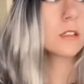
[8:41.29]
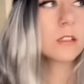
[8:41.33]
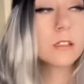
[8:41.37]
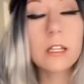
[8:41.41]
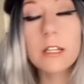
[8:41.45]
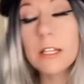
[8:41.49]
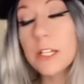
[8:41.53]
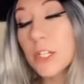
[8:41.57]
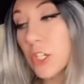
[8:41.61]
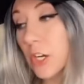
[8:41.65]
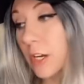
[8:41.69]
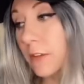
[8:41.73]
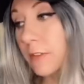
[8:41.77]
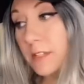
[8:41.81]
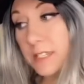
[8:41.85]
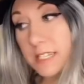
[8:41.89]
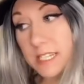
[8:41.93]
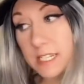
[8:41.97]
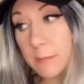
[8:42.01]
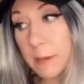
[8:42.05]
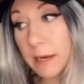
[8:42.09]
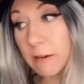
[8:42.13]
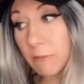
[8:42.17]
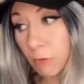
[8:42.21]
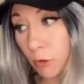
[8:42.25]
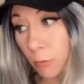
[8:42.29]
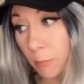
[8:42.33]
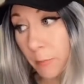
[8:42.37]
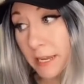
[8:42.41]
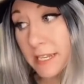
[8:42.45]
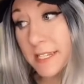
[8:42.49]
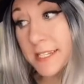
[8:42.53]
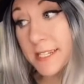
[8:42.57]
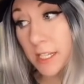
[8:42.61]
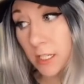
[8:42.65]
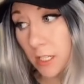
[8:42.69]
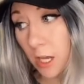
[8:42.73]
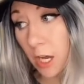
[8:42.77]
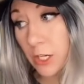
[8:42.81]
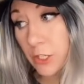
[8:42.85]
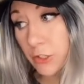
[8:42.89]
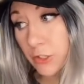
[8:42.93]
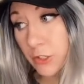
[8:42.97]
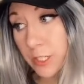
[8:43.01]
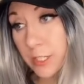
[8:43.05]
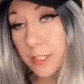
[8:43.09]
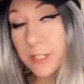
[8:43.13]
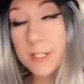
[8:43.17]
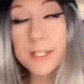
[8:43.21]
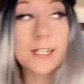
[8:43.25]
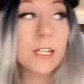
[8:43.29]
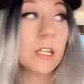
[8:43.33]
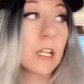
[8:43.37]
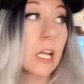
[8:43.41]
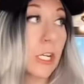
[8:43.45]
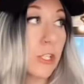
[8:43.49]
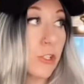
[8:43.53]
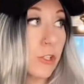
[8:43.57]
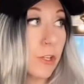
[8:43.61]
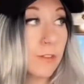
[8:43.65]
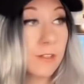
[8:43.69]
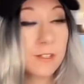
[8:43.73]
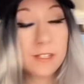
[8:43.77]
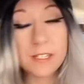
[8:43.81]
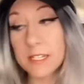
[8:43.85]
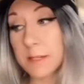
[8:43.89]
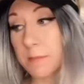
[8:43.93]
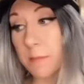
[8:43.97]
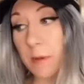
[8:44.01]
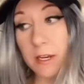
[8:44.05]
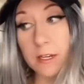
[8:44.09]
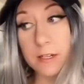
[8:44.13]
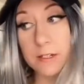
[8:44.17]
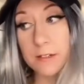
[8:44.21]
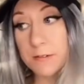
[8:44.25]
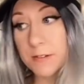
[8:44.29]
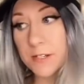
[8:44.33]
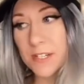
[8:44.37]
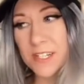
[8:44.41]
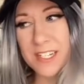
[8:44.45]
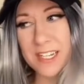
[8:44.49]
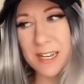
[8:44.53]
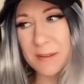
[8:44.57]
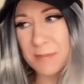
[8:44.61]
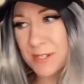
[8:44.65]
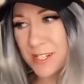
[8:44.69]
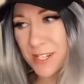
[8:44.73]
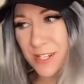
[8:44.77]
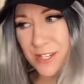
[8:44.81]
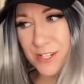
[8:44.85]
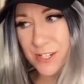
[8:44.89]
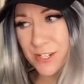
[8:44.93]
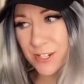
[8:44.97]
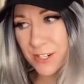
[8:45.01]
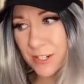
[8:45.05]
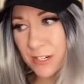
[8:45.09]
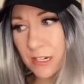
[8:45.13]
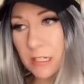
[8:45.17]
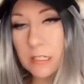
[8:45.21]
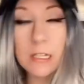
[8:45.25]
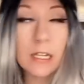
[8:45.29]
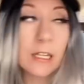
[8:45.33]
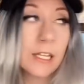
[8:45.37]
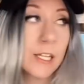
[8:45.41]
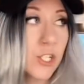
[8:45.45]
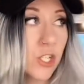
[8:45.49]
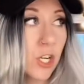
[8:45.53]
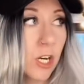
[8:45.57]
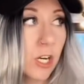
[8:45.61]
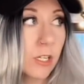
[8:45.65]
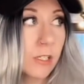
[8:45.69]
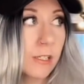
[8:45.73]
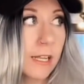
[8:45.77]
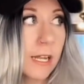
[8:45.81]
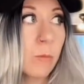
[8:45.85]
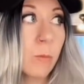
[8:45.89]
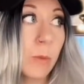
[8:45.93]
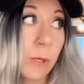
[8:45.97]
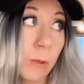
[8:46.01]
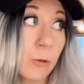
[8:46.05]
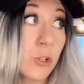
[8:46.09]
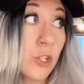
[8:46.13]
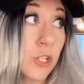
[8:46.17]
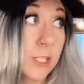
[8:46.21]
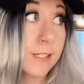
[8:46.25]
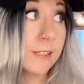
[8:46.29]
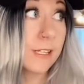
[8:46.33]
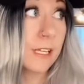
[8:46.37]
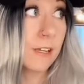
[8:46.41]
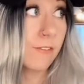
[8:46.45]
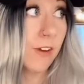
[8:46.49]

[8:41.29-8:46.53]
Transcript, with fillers: Lily John, this is my roommate Cilantra. Cilantra, this is my stepsister, Lily John, and we were just